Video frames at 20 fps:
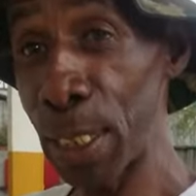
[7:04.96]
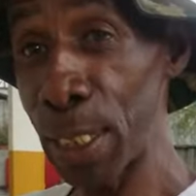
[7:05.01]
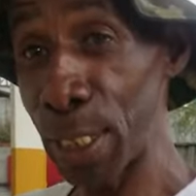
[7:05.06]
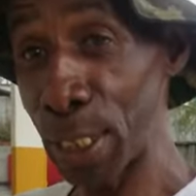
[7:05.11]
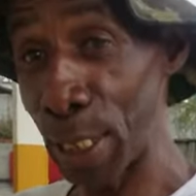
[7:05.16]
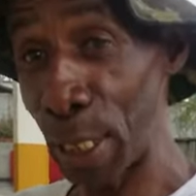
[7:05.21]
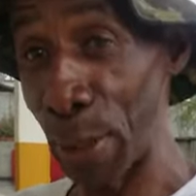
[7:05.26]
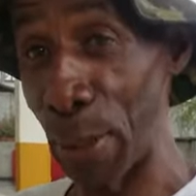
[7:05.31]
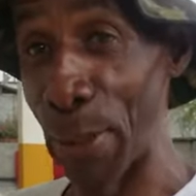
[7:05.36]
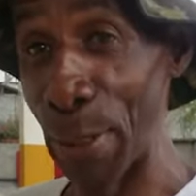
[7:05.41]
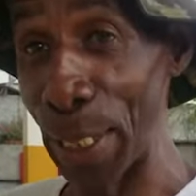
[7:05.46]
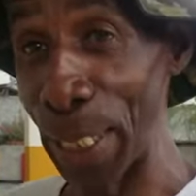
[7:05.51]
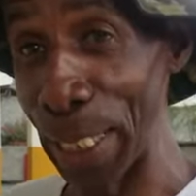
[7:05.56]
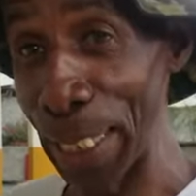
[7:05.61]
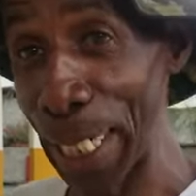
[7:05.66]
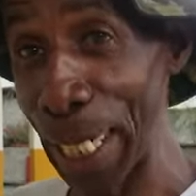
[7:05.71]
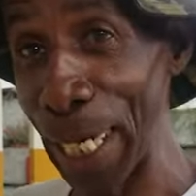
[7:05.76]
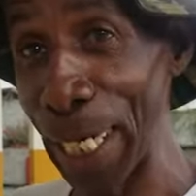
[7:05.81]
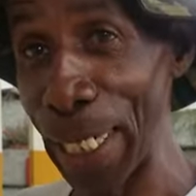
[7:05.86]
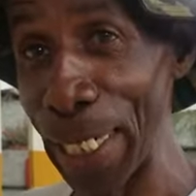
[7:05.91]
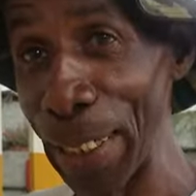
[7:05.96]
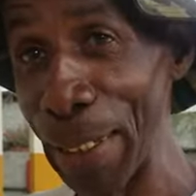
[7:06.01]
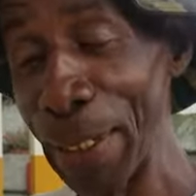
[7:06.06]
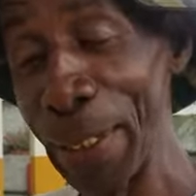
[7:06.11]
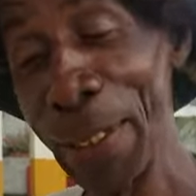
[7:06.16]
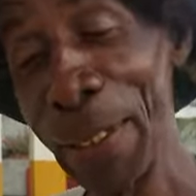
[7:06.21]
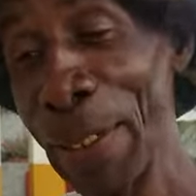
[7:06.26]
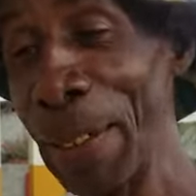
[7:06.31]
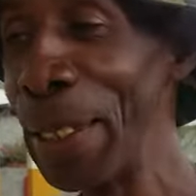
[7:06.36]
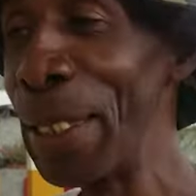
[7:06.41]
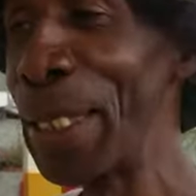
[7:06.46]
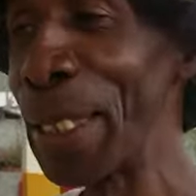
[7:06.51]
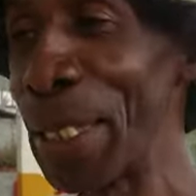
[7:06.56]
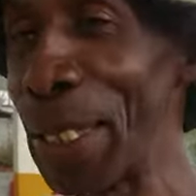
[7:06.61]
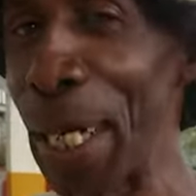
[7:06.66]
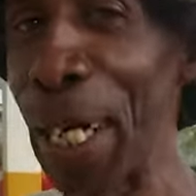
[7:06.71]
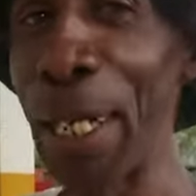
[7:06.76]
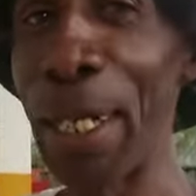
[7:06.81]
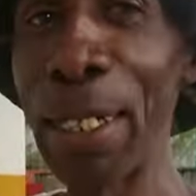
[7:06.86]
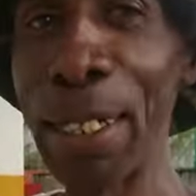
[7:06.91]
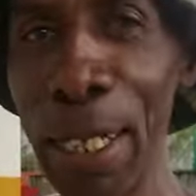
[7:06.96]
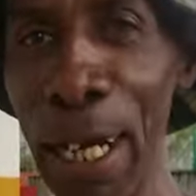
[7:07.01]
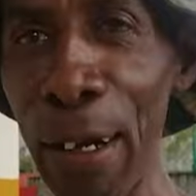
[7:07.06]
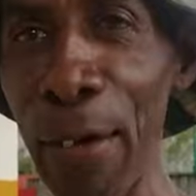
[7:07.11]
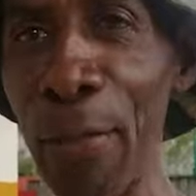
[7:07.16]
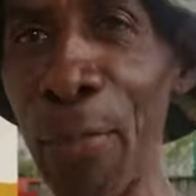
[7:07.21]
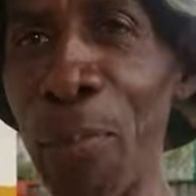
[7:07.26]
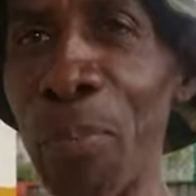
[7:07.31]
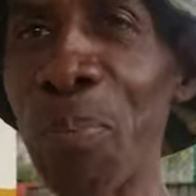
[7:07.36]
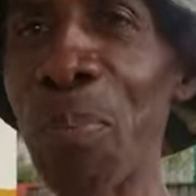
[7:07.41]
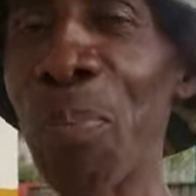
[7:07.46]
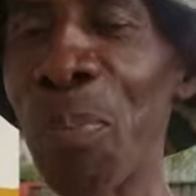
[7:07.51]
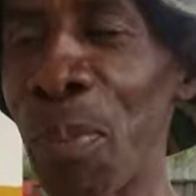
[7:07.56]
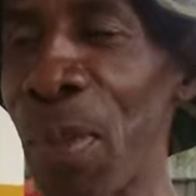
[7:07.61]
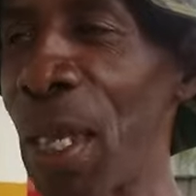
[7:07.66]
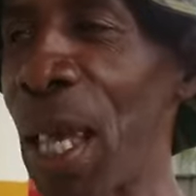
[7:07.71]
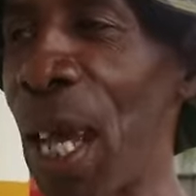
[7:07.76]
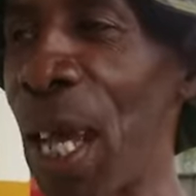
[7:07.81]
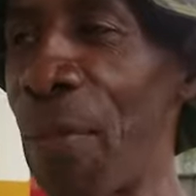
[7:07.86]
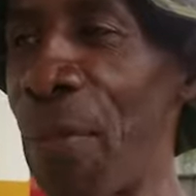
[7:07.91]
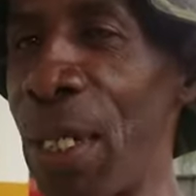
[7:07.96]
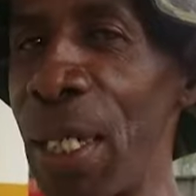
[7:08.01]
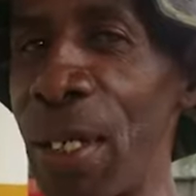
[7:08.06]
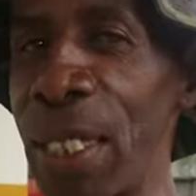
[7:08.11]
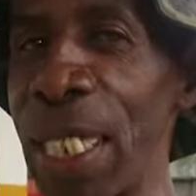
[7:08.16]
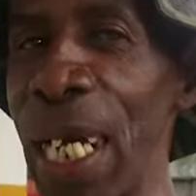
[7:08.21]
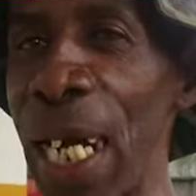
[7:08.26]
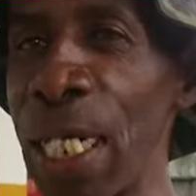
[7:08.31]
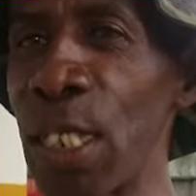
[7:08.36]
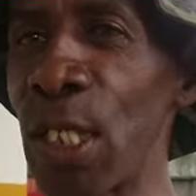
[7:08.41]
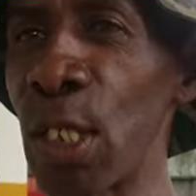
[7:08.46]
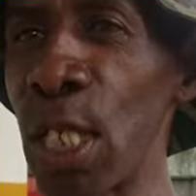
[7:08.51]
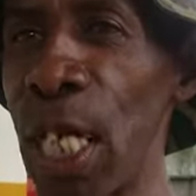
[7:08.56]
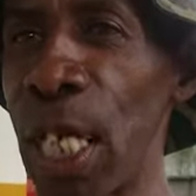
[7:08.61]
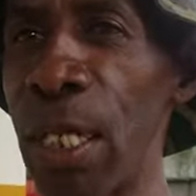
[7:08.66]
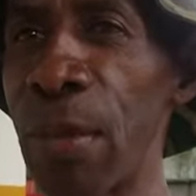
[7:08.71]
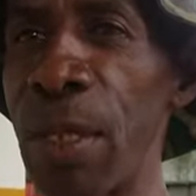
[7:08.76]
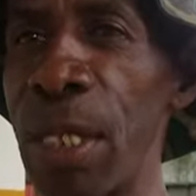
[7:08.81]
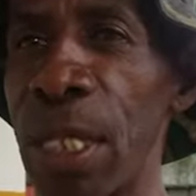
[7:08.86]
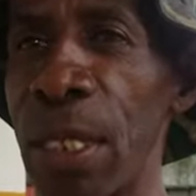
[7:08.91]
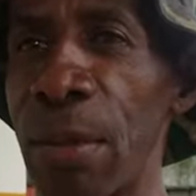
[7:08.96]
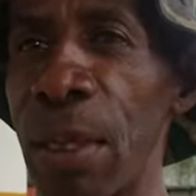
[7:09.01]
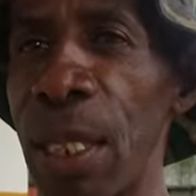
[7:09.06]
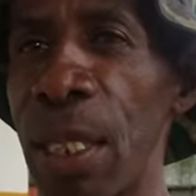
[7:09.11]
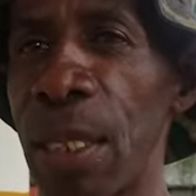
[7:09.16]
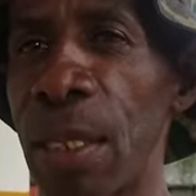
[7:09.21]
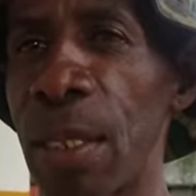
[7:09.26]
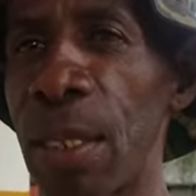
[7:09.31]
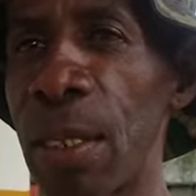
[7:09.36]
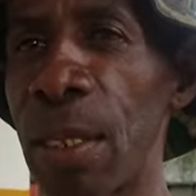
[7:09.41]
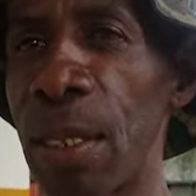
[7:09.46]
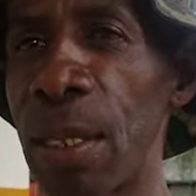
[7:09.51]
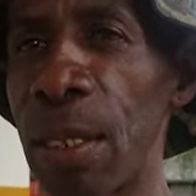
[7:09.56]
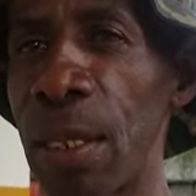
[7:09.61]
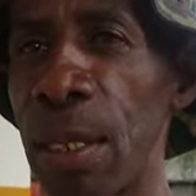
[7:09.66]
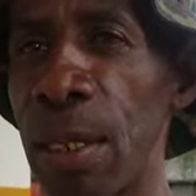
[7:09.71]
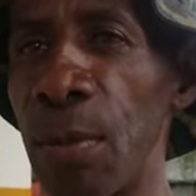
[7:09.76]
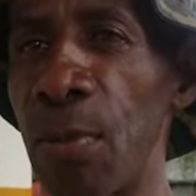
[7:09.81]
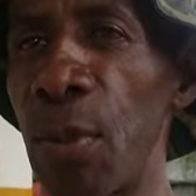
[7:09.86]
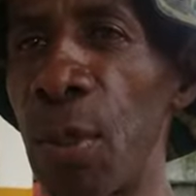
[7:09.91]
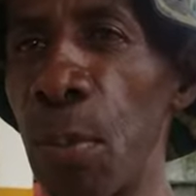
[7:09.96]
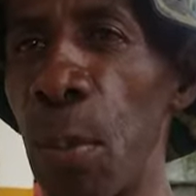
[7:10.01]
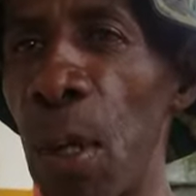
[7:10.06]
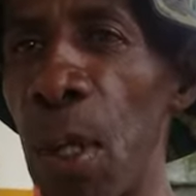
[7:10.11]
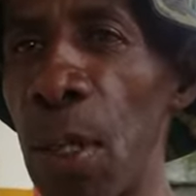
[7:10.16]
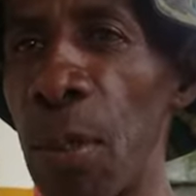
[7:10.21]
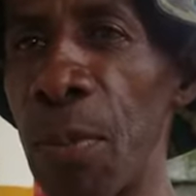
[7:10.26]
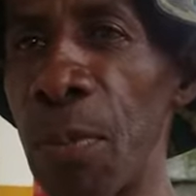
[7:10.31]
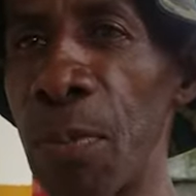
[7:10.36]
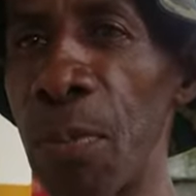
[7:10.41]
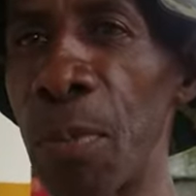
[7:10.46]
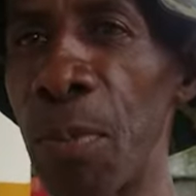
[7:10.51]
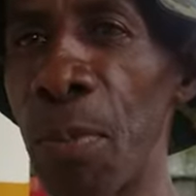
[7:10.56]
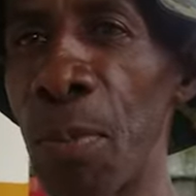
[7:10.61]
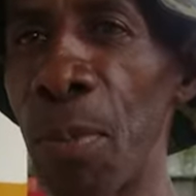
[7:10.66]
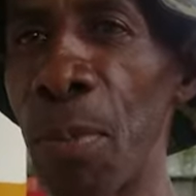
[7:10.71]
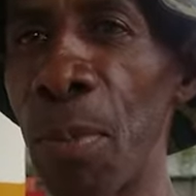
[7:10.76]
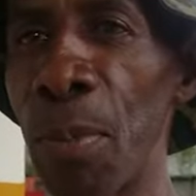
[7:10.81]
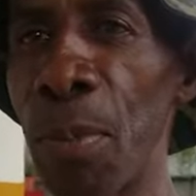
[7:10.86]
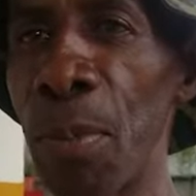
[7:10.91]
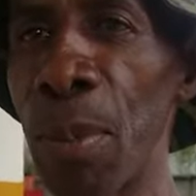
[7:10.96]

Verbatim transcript: stomach there. So I, I, I played out the hardest shot I can win back okay. in football. Okay.